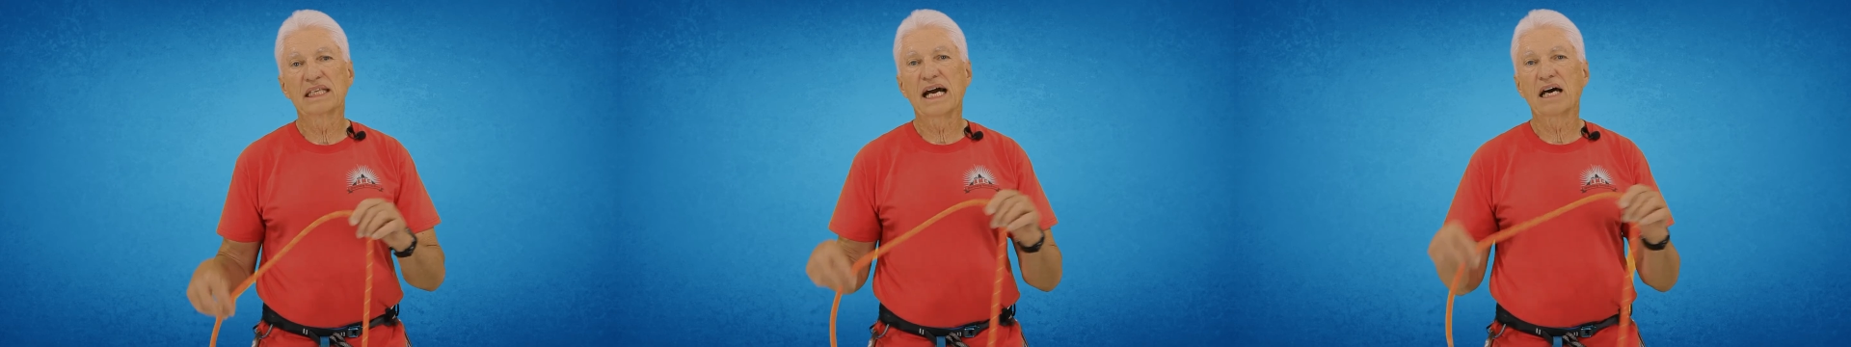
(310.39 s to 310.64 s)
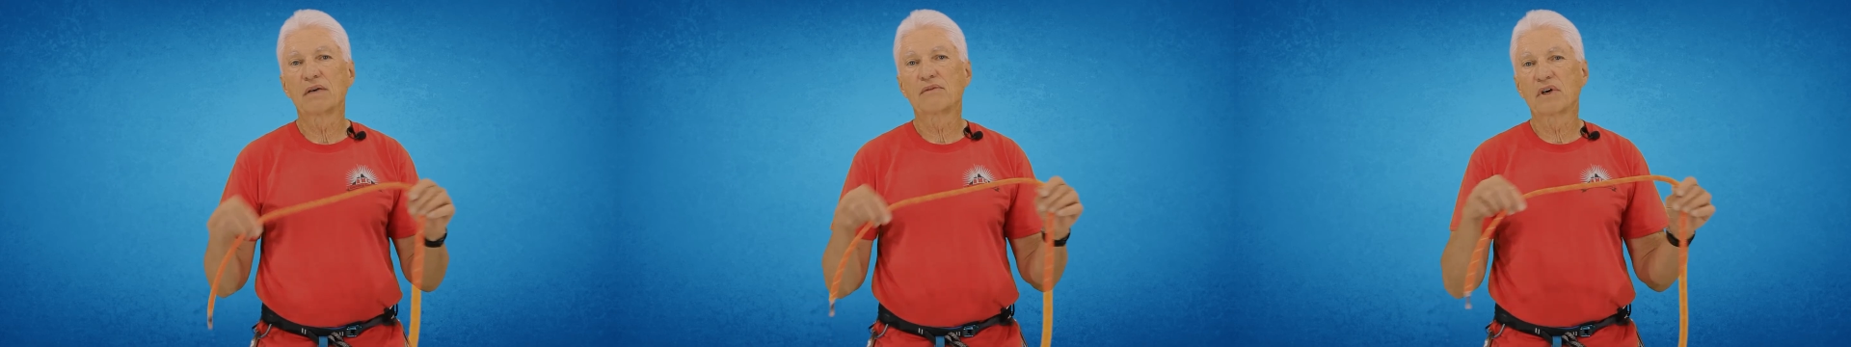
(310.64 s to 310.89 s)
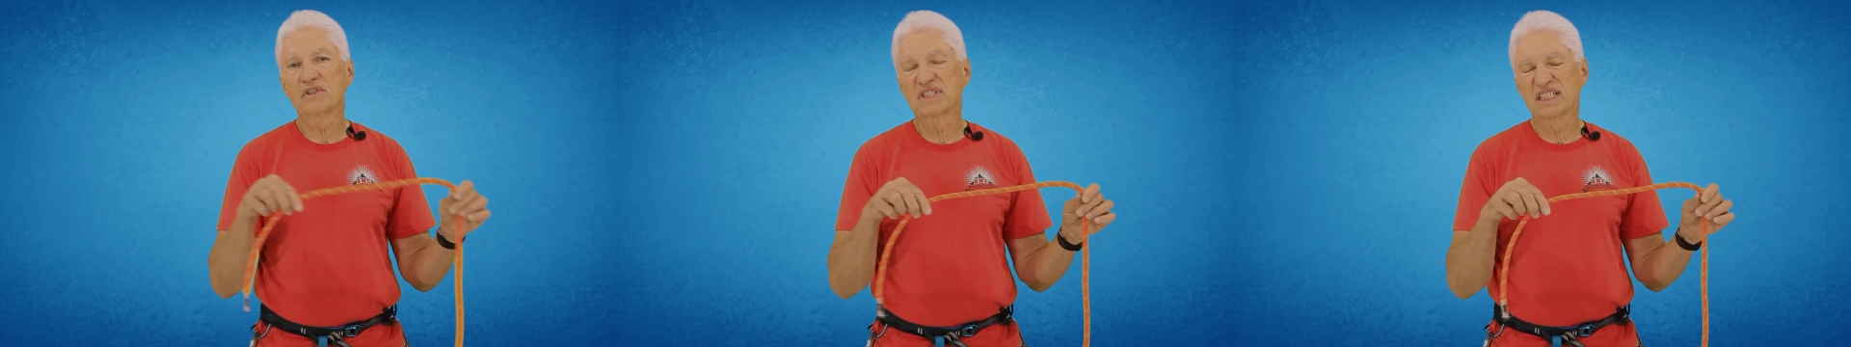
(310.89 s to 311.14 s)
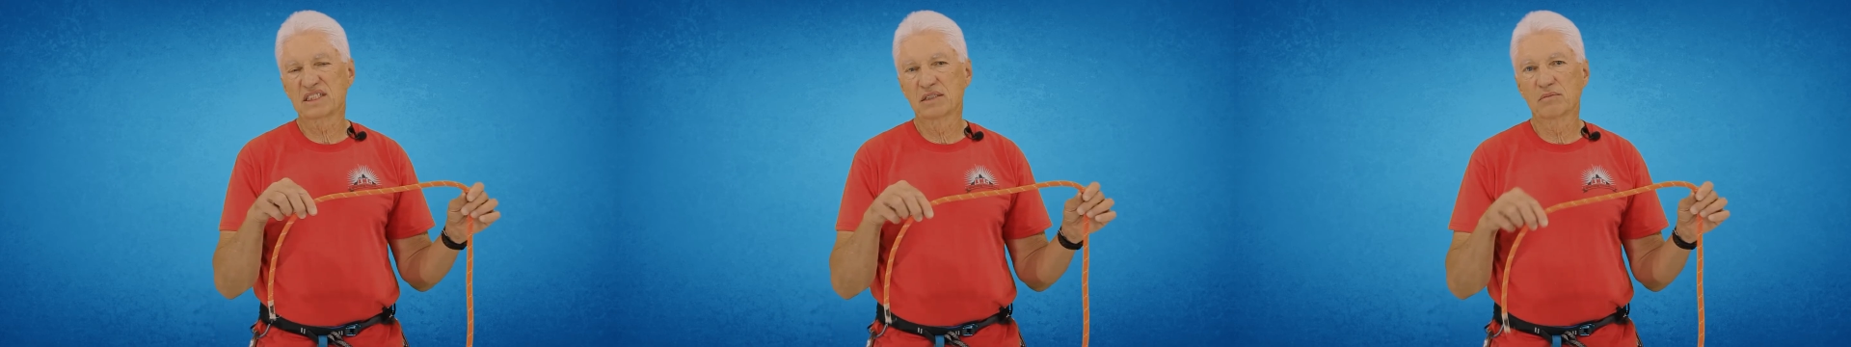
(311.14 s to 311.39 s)
out of our
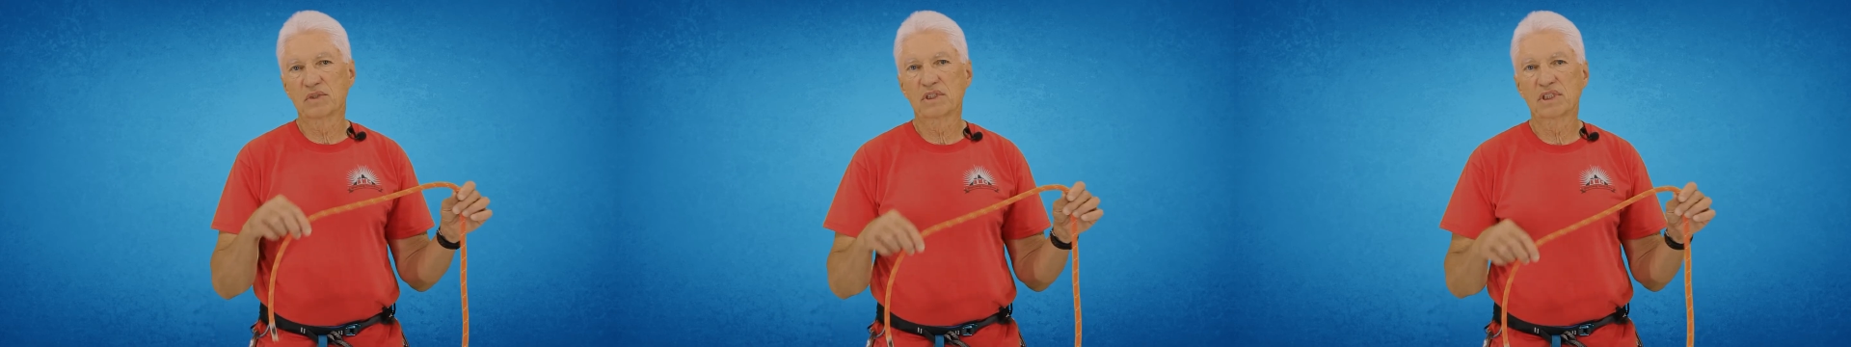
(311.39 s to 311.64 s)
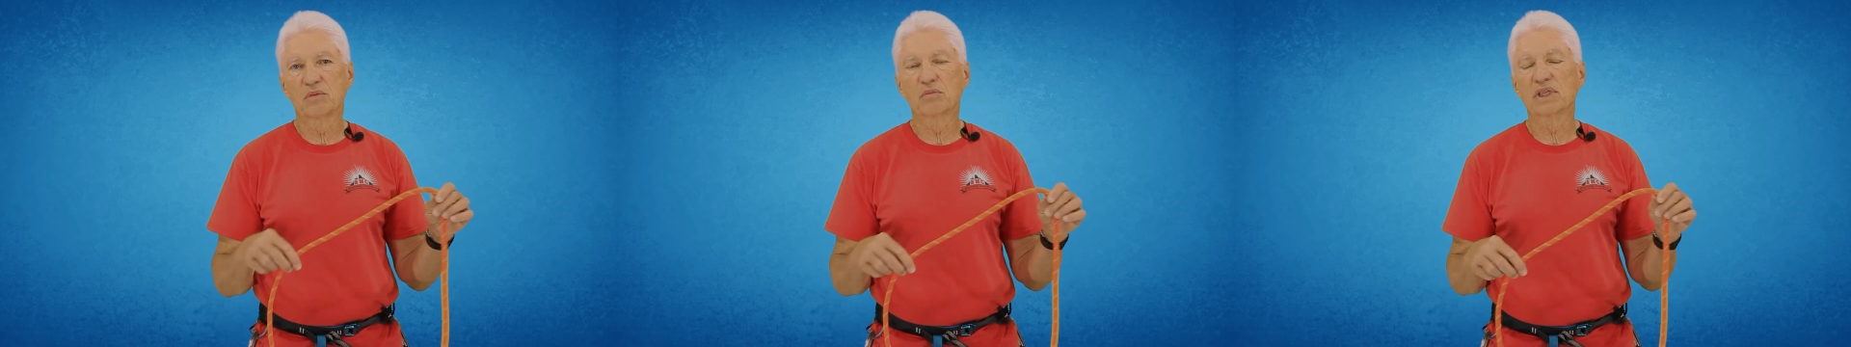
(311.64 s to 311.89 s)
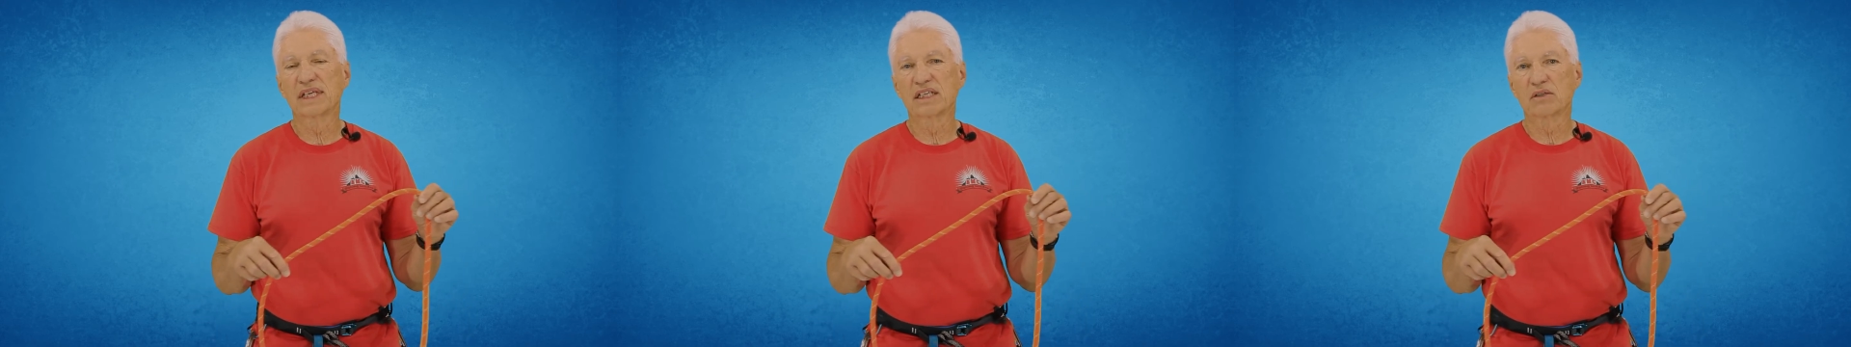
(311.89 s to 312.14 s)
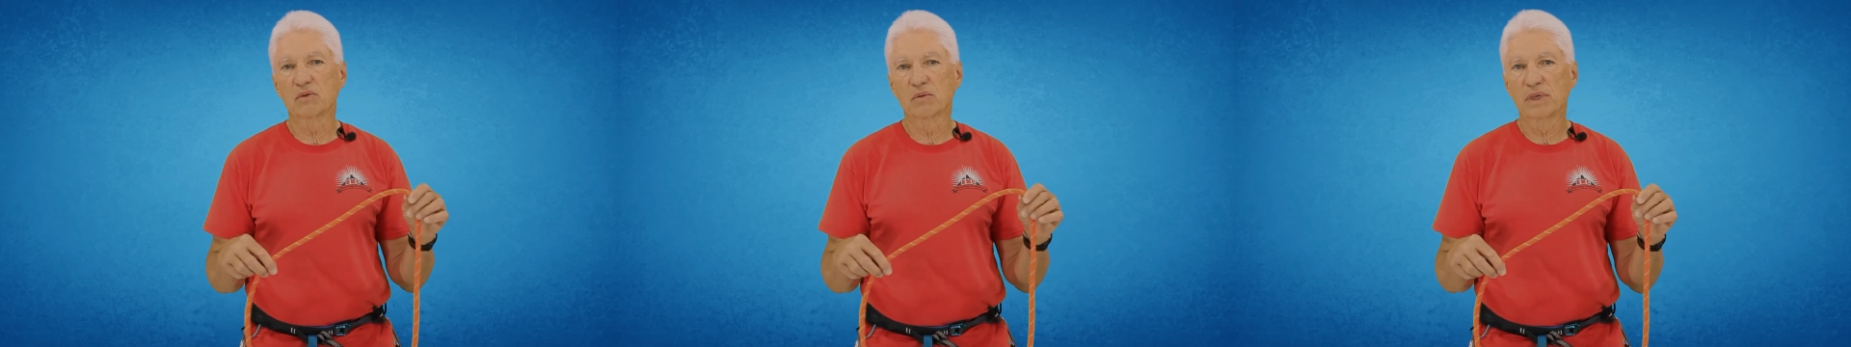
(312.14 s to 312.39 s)
system in belaying
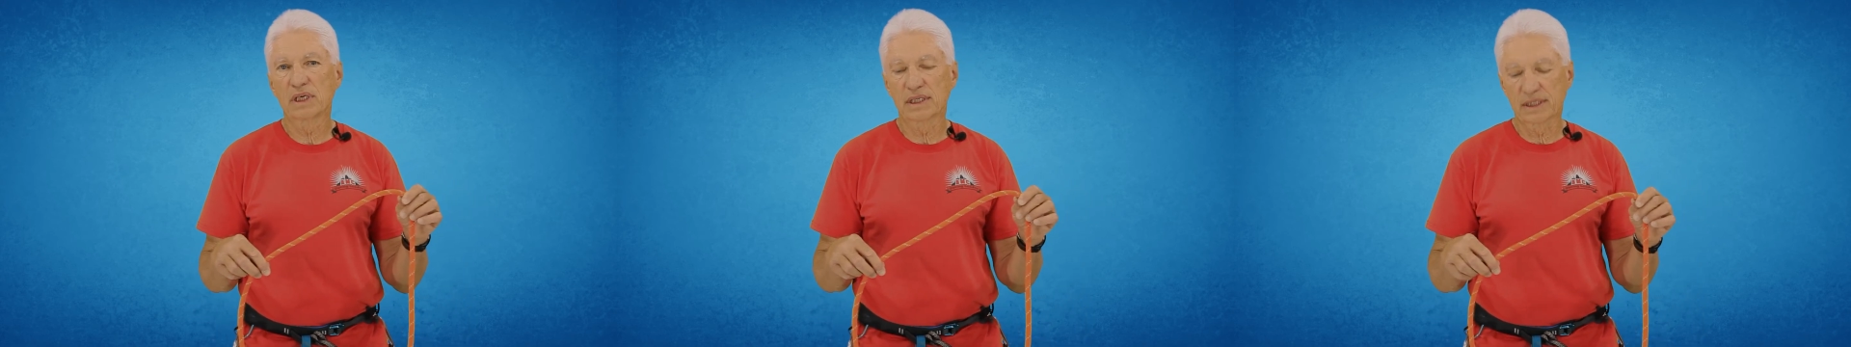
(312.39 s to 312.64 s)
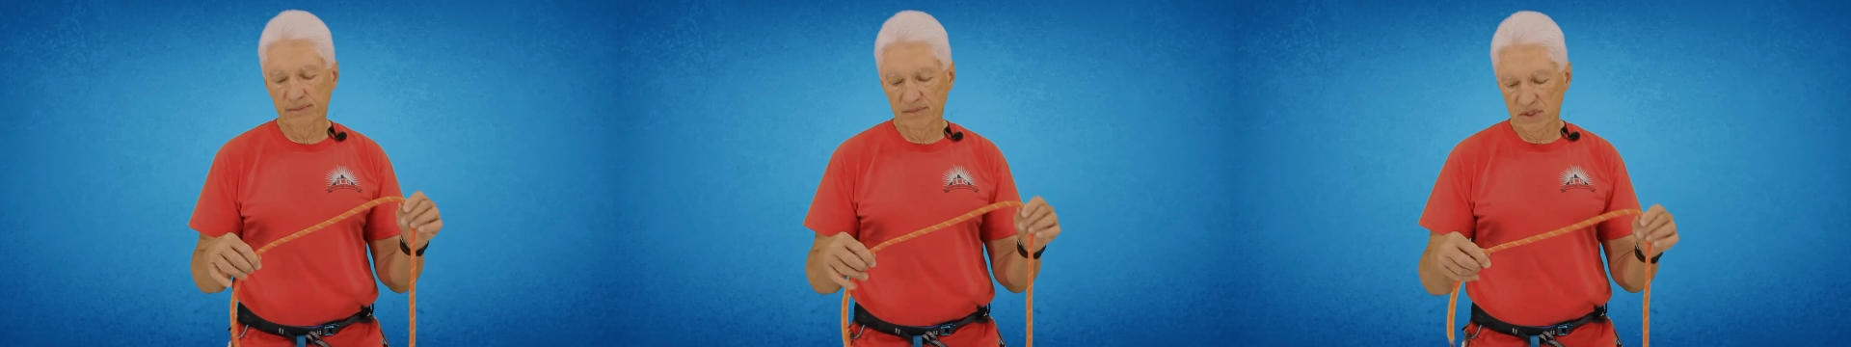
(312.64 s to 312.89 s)
or rappelling.